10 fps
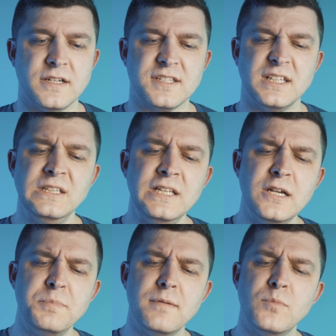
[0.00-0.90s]
It's a little
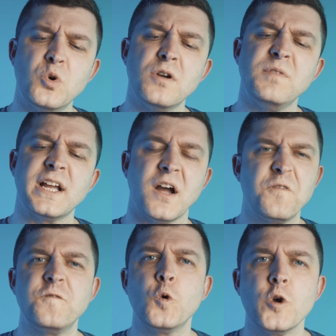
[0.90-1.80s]
bit more of like a
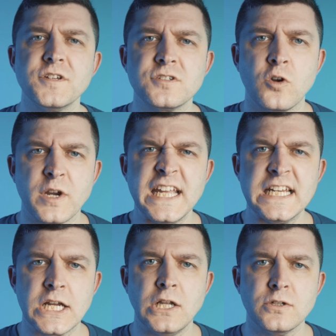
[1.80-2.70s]
forest green
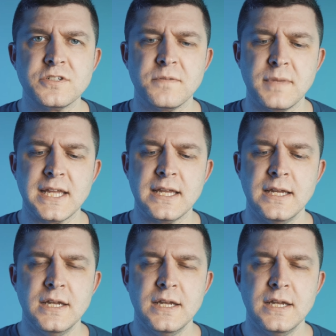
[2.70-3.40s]
color to me,